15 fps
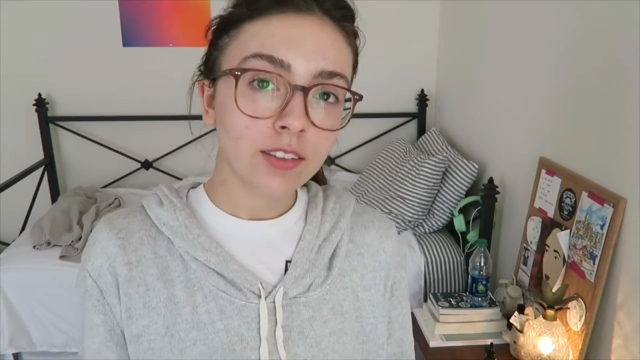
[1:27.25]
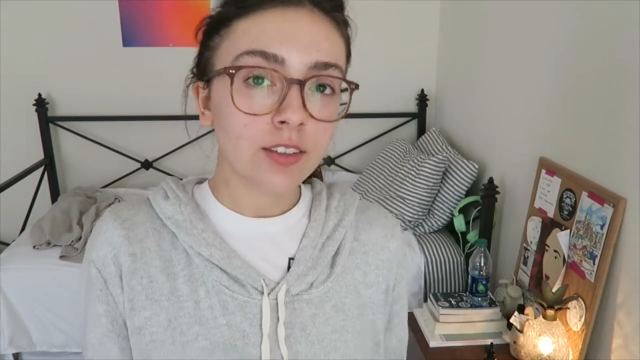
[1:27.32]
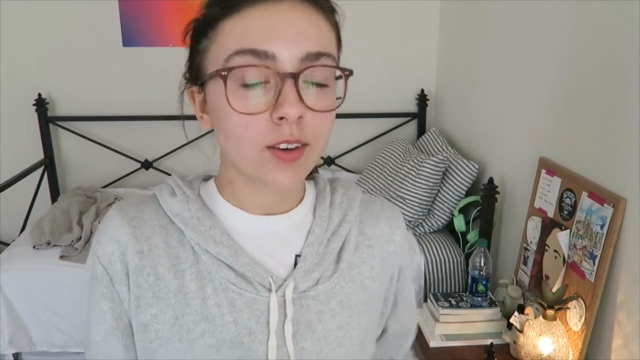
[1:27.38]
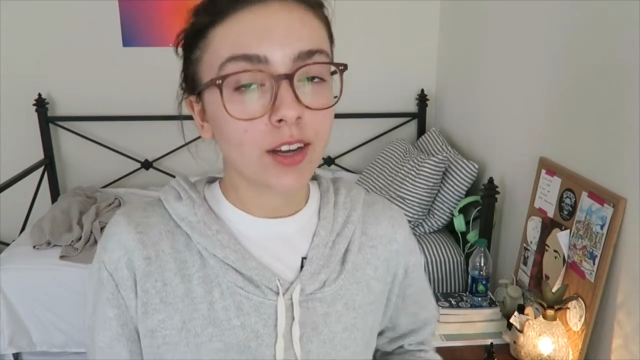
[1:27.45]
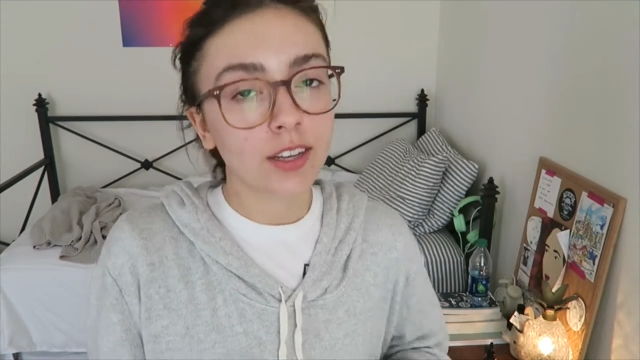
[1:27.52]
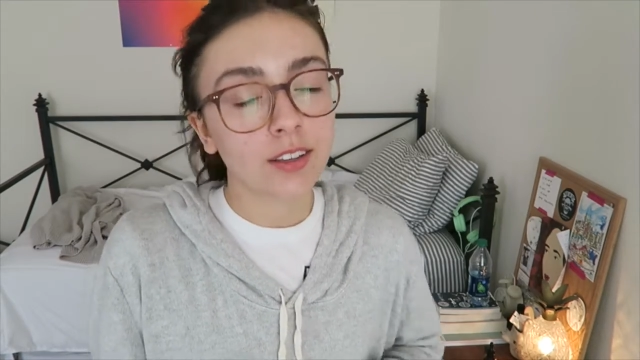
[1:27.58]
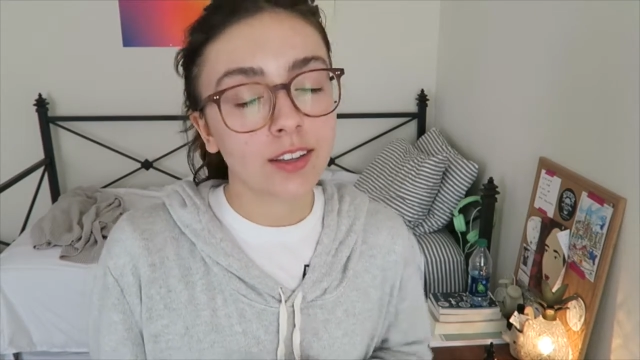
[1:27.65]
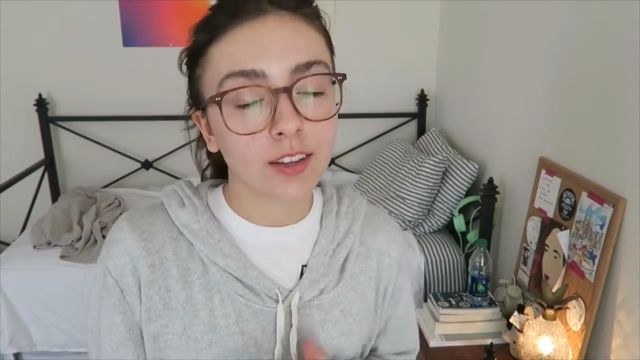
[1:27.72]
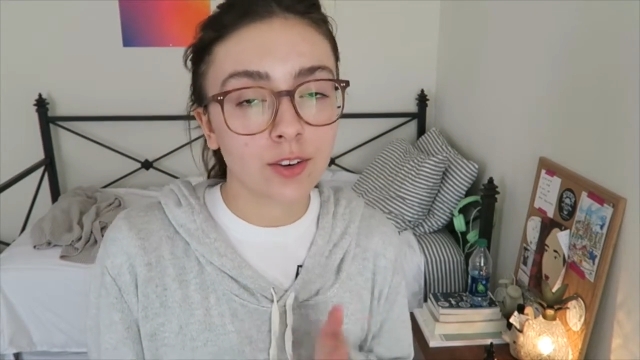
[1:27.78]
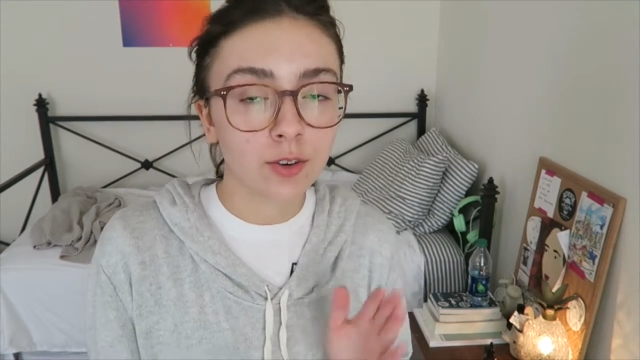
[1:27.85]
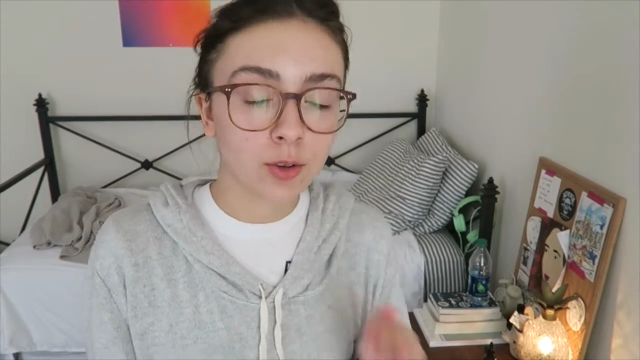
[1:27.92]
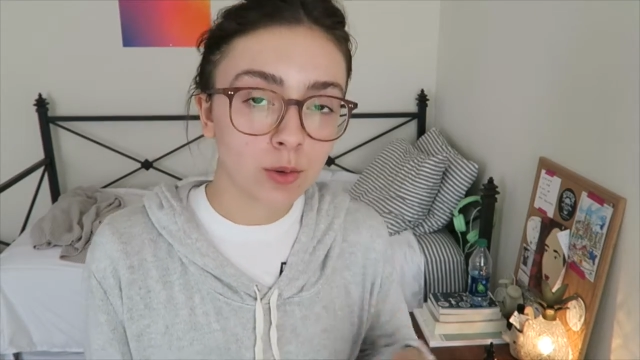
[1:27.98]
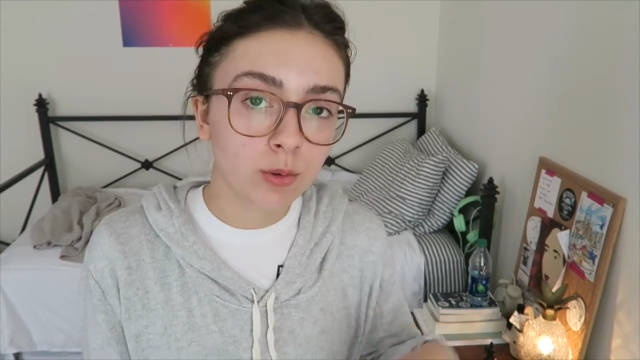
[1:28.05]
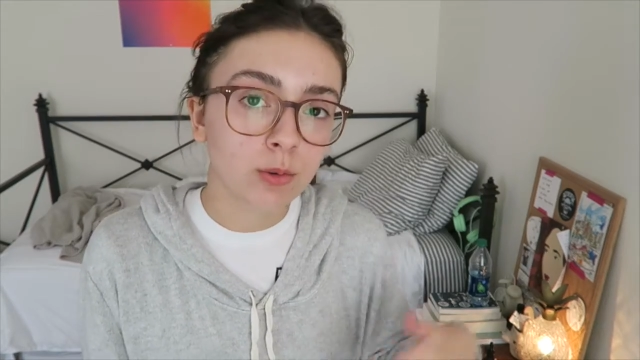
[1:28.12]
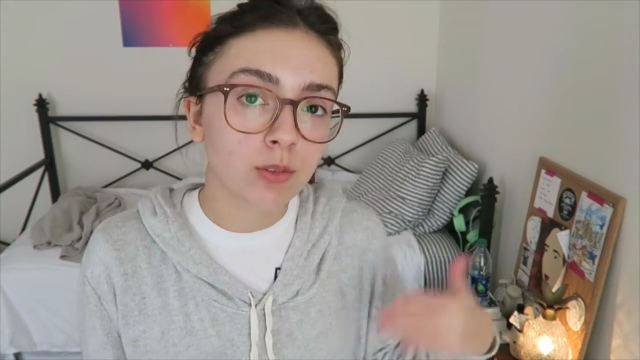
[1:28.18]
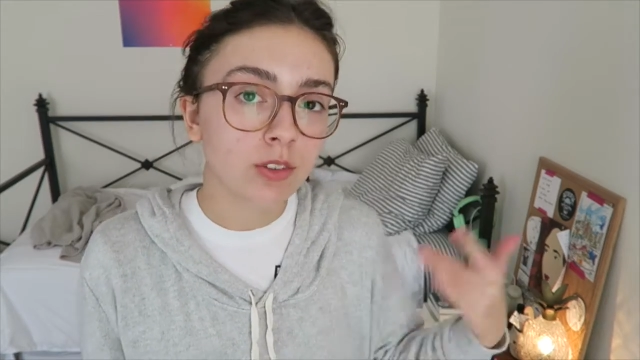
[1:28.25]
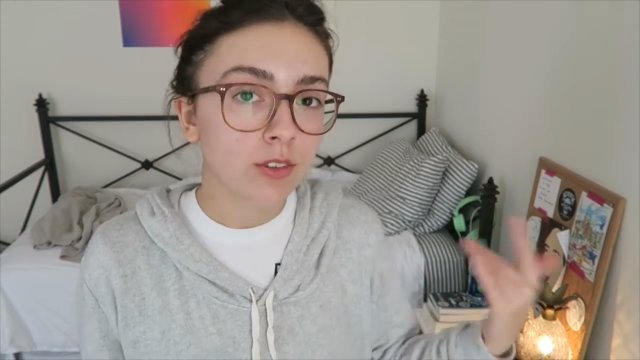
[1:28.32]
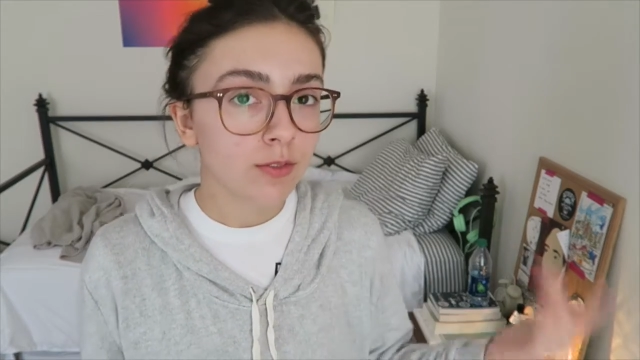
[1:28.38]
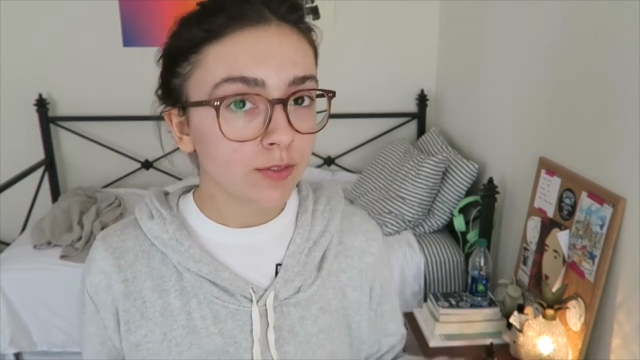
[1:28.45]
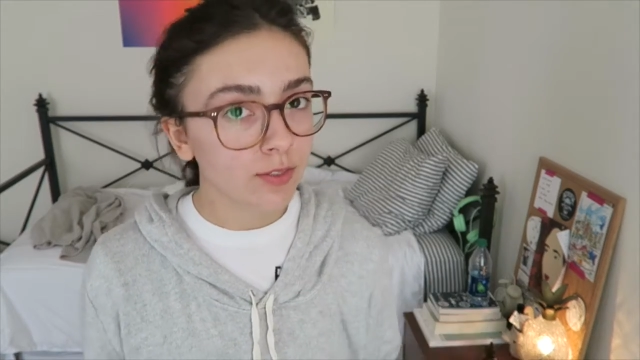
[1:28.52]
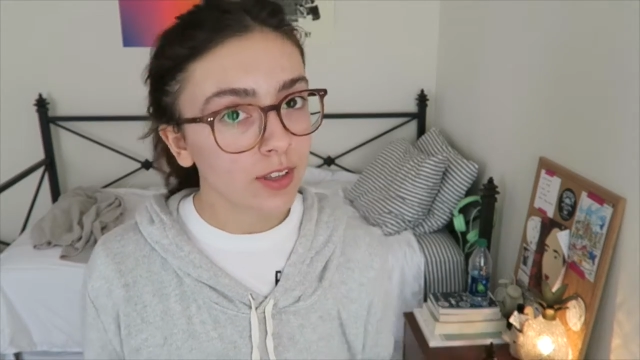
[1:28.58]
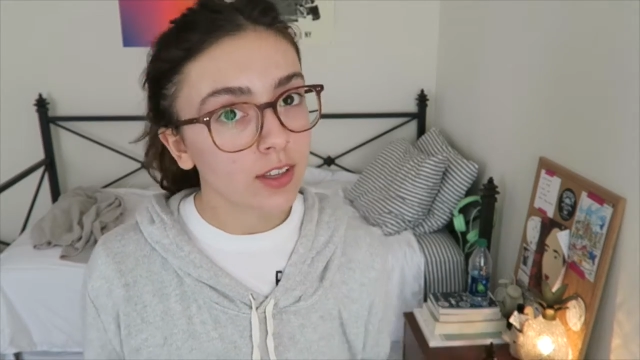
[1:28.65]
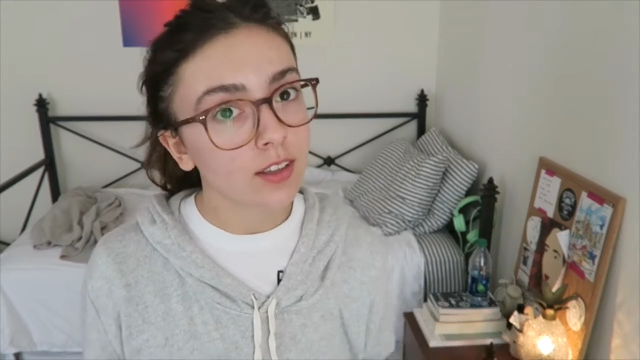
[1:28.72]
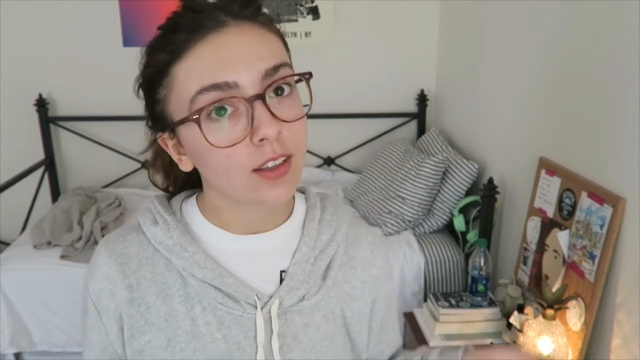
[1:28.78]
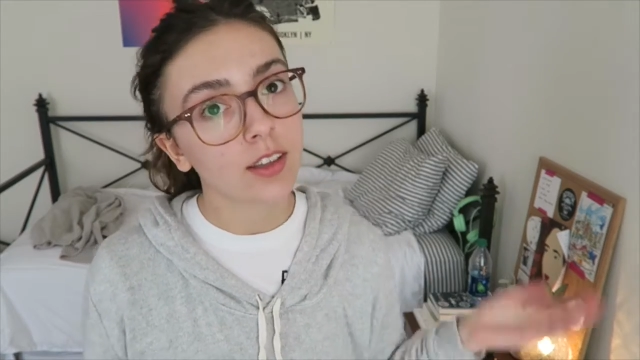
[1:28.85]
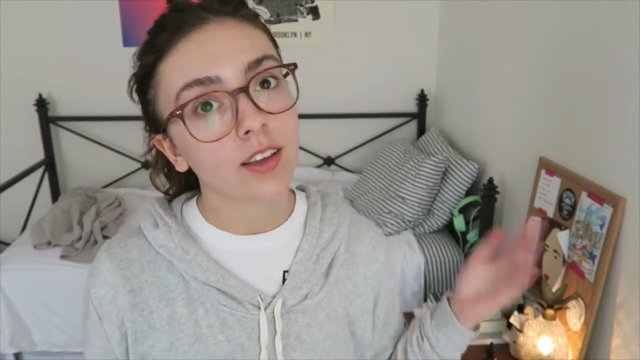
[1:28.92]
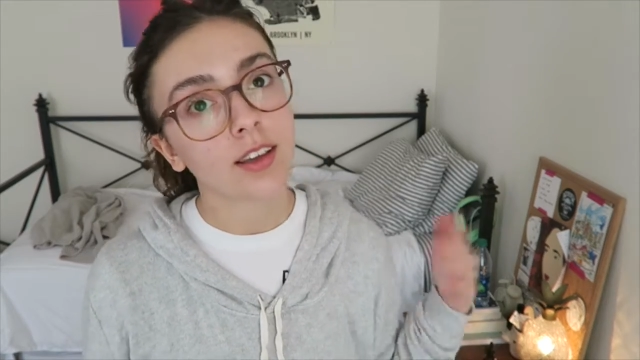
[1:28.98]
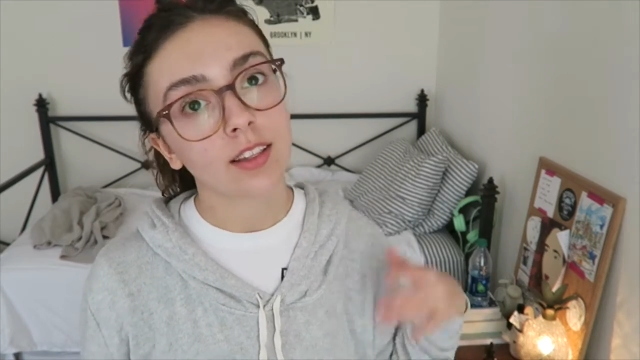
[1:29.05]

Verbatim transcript: you know, I like knew it was a feeling.